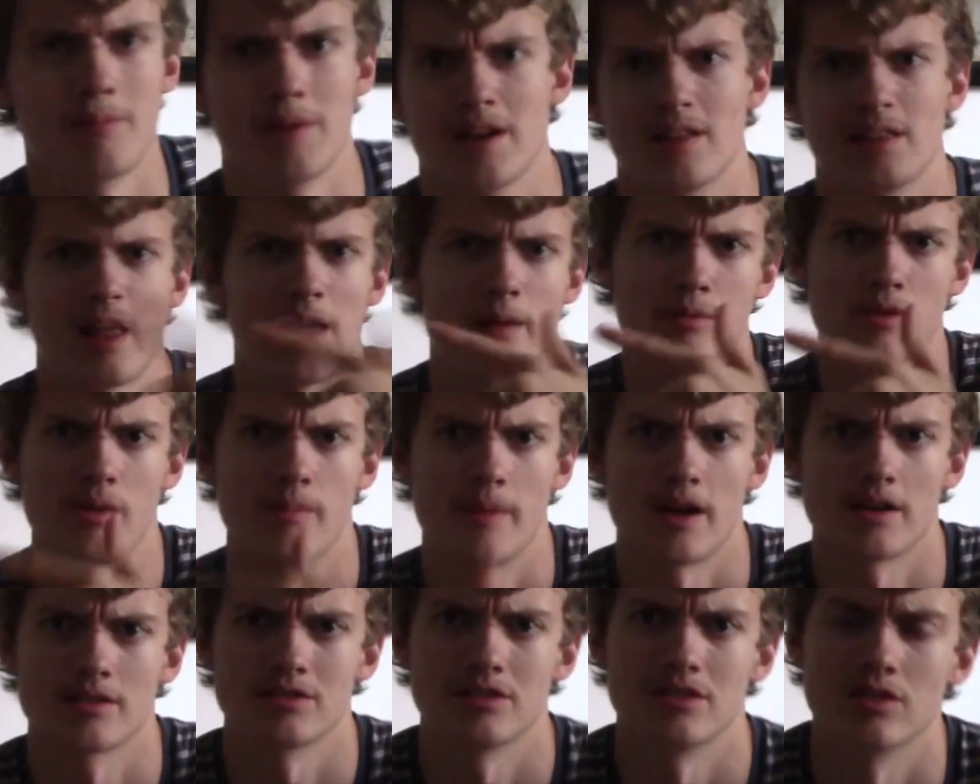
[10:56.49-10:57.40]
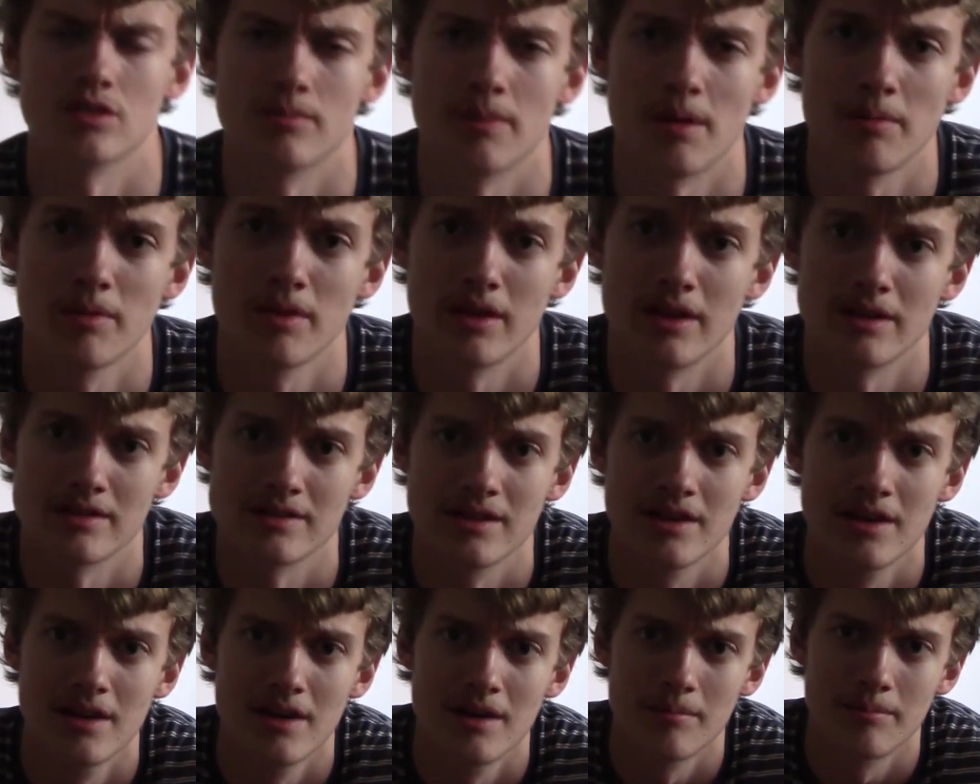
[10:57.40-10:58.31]
my laptop, actually, to remember this.
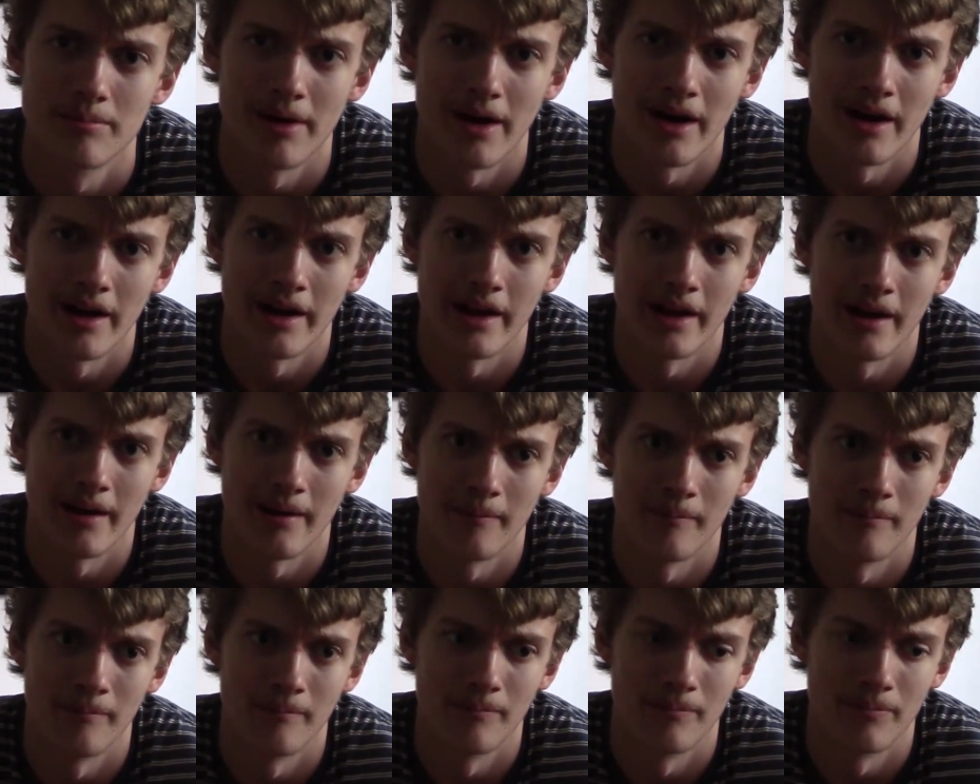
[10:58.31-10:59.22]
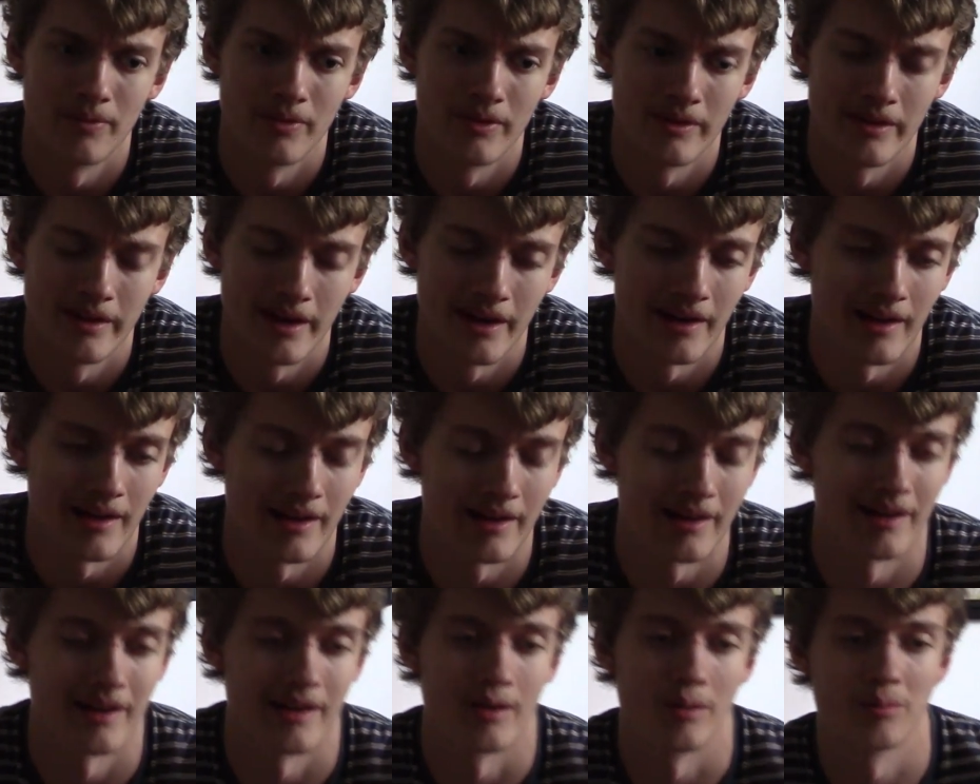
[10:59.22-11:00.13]
But
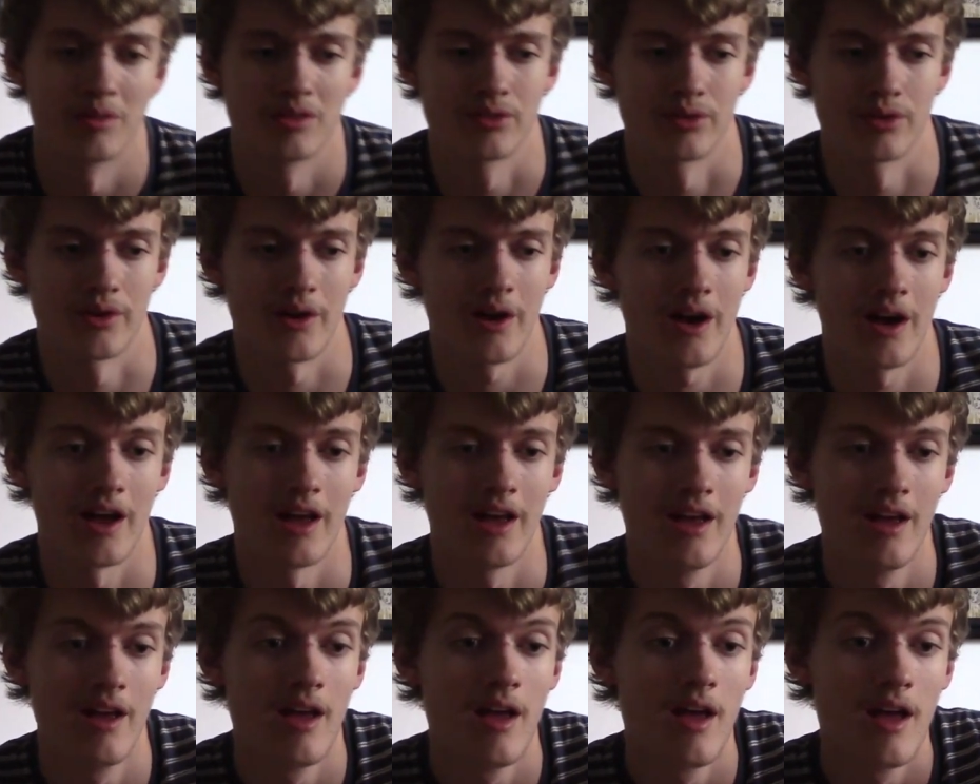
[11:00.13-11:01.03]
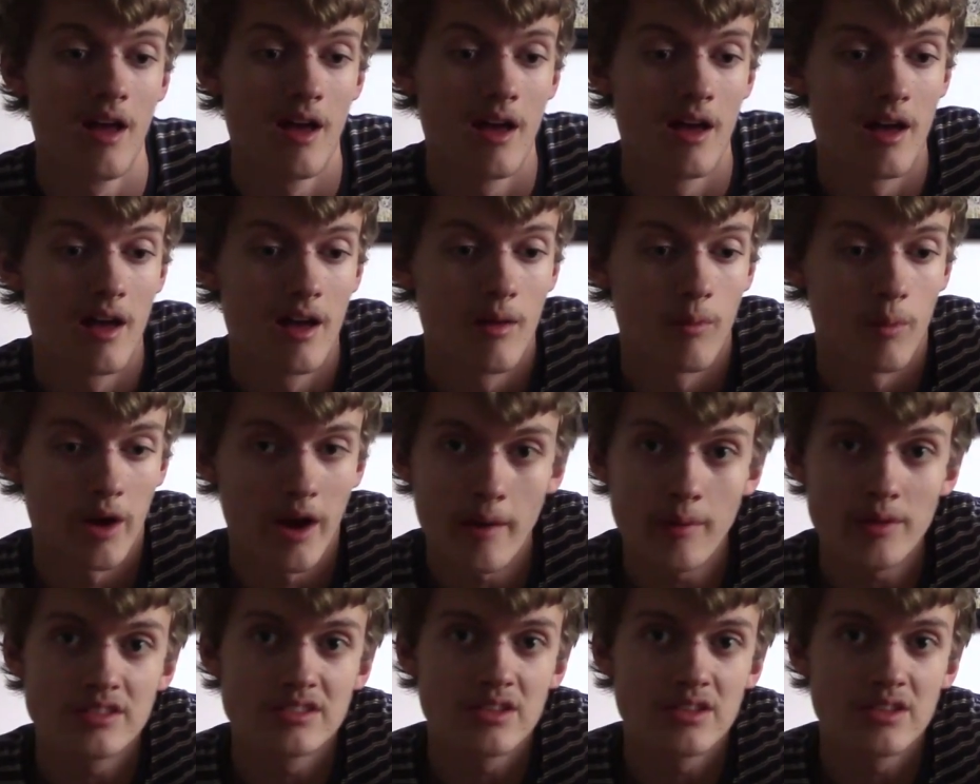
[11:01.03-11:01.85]
I almost forgot. When I was